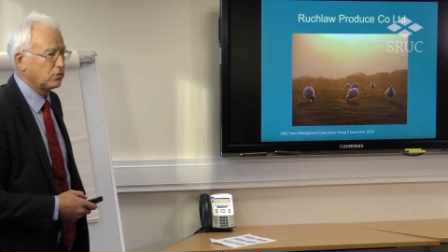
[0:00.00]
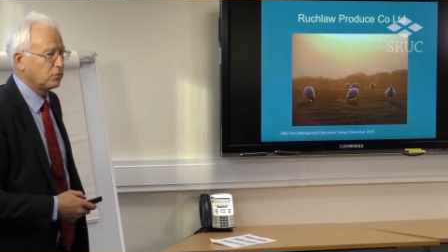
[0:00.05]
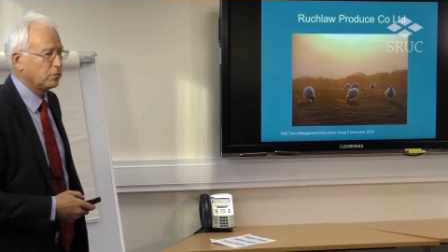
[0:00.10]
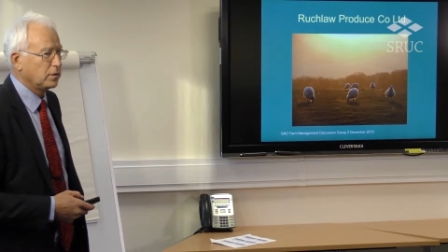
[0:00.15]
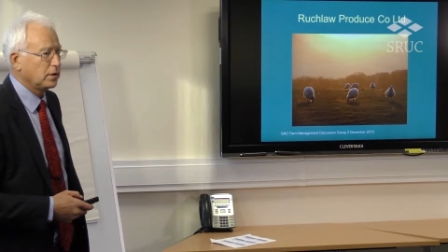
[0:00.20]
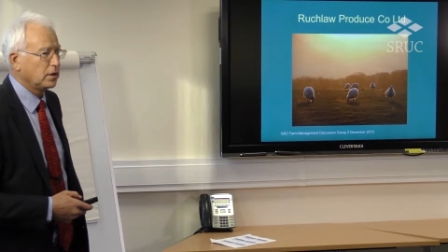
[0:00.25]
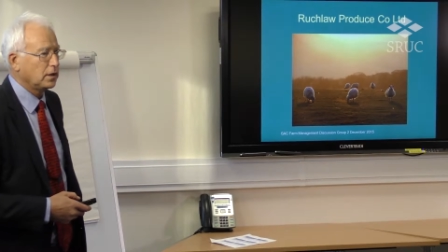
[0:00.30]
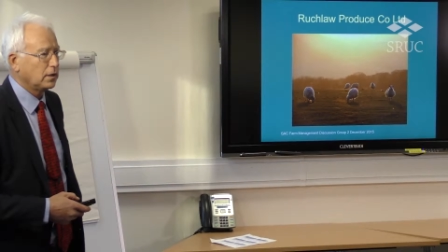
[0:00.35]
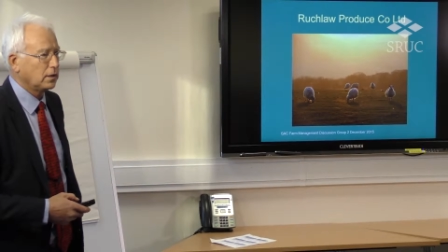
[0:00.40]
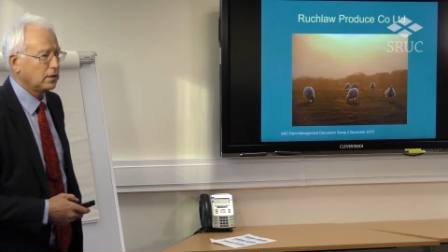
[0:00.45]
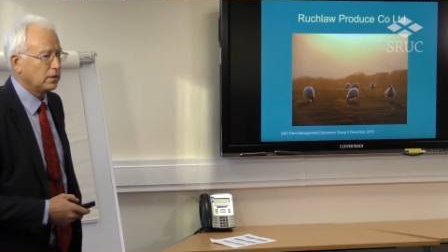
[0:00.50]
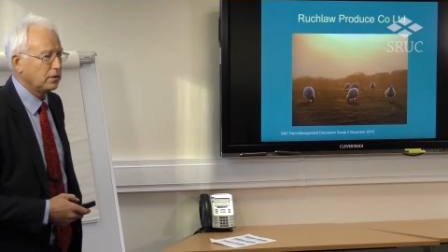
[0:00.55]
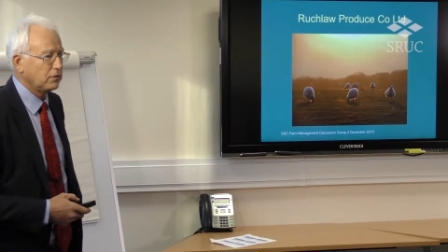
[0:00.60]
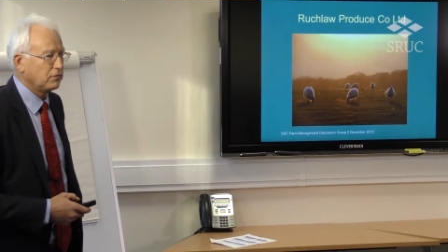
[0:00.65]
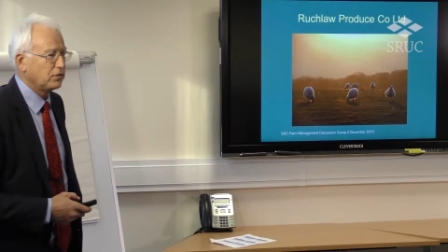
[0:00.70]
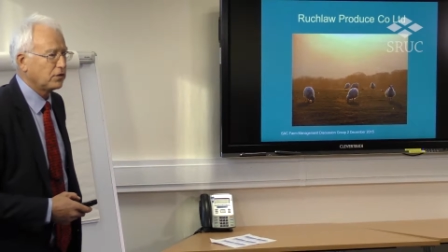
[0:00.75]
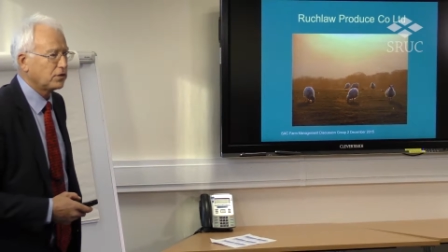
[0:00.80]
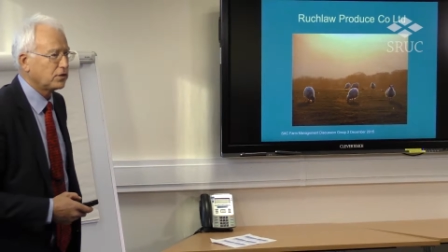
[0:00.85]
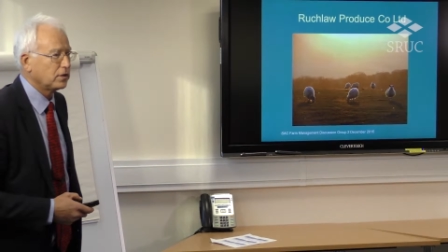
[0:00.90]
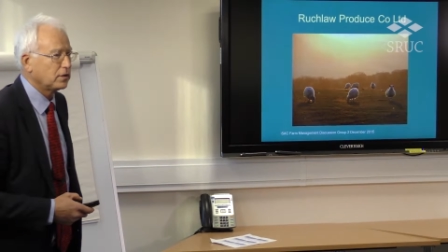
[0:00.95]
would be highly
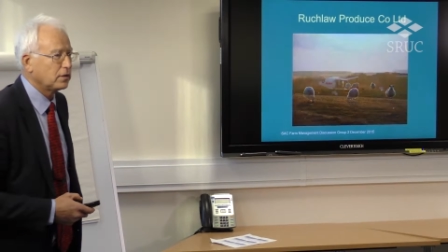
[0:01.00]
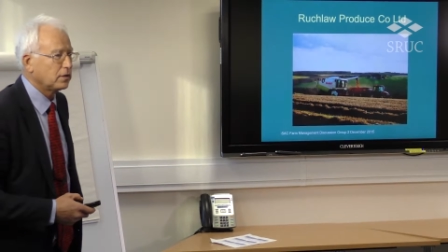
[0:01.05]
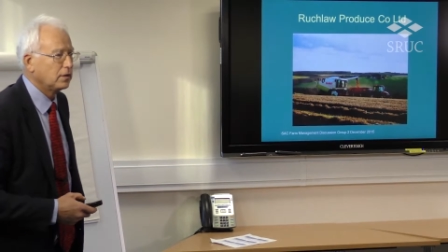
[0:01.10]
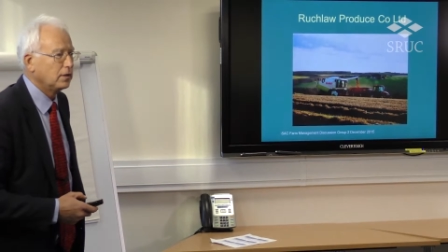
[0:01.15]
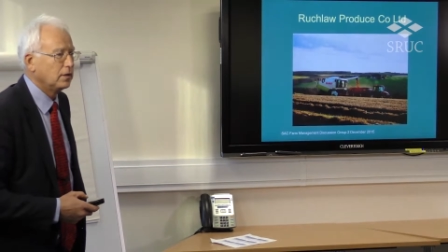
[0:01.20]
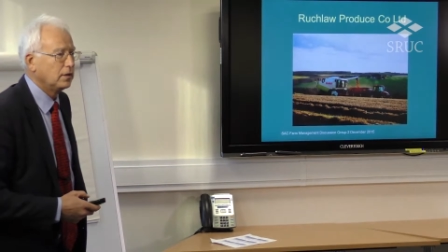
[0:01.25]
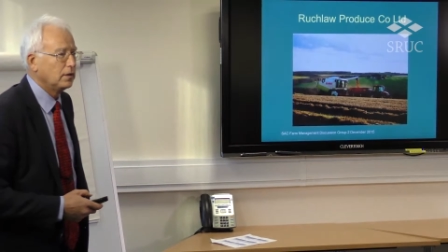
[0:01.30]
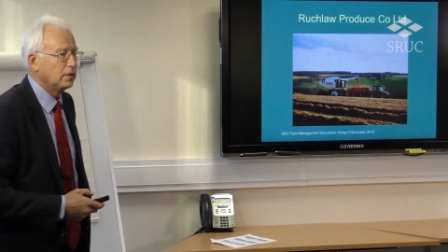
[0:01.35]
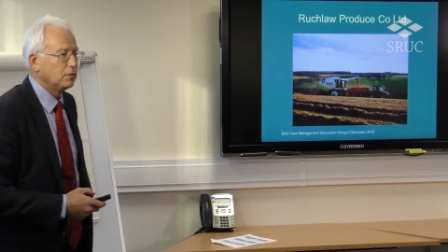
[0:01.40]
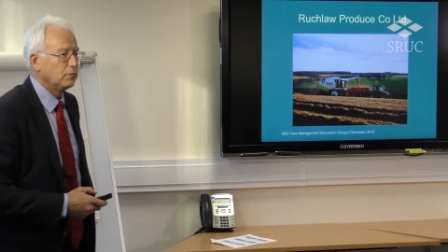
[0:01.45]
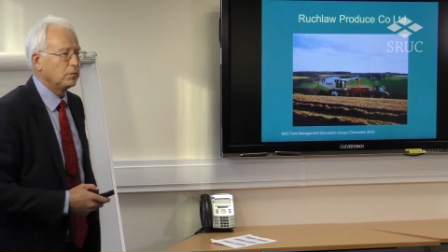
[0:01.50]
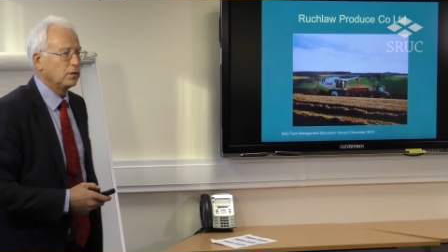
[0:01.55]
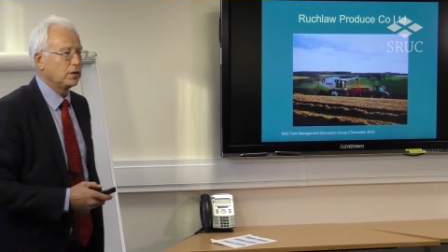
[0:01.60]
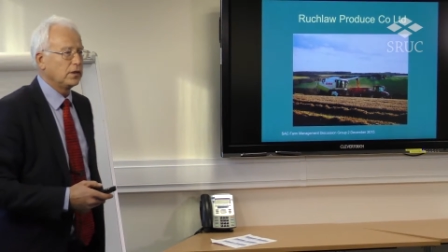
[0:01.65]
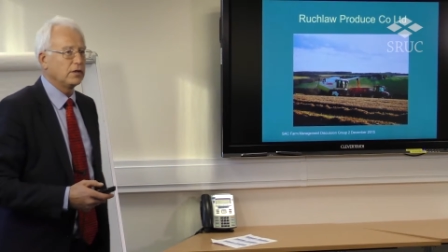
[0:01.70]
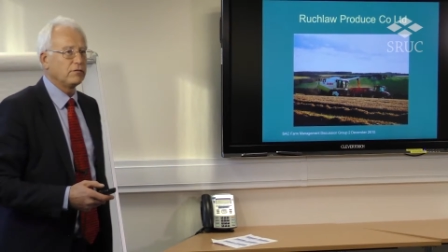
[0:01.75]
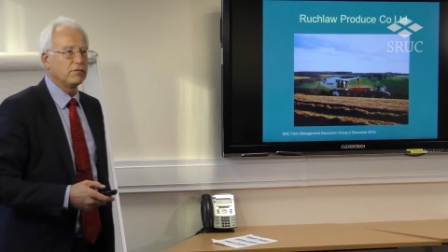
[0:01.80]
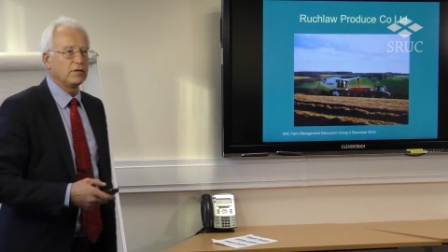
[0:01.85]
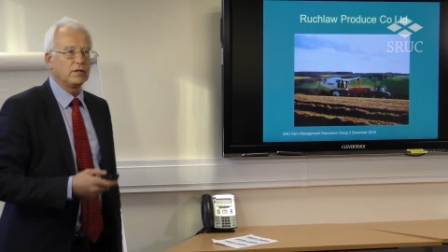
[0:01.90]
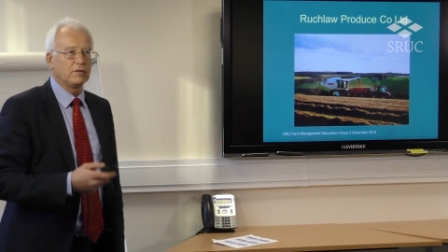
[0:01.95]
inefficient, but they
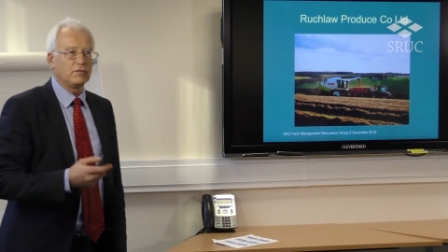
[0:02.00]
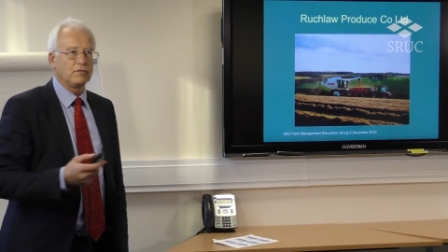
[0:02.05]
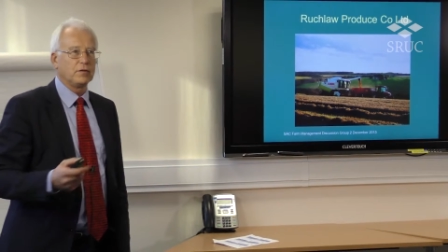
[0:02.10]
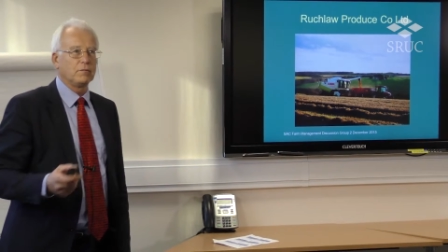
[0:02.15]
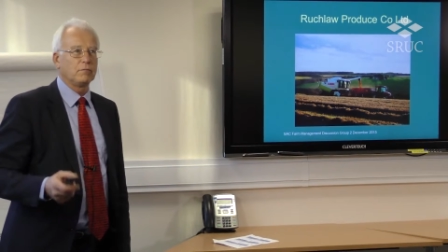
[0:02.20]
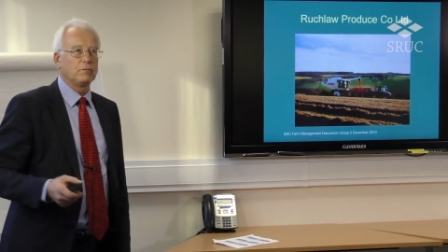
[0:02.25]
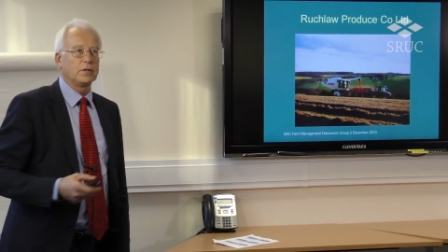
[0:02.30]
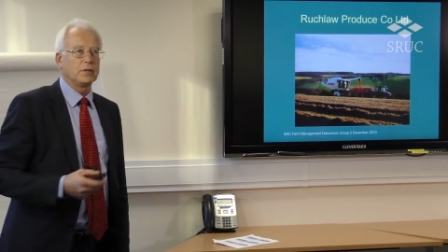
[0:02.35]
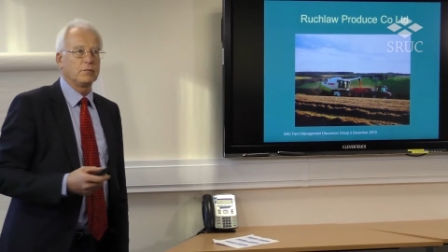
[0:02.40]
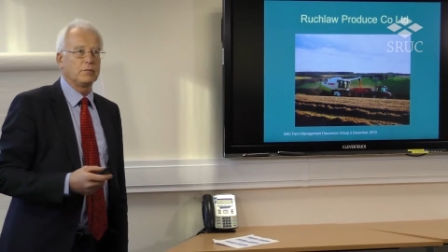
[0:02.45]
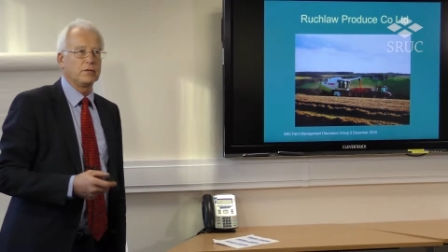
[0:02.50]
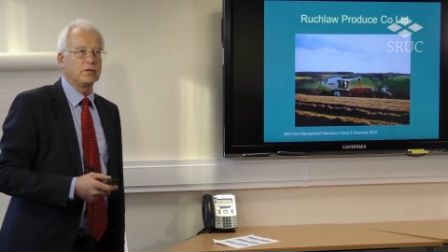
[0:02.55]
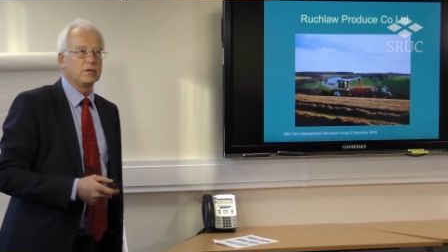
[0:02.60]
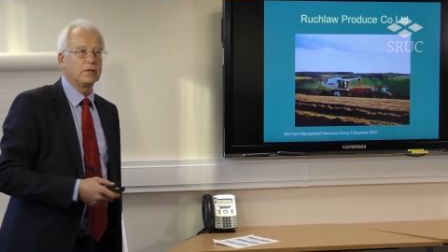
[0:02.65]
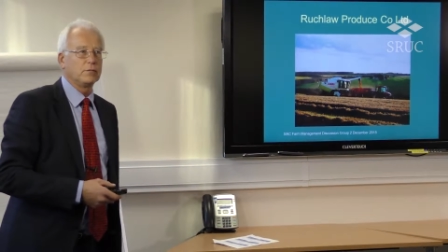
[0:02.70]
have a different purpose.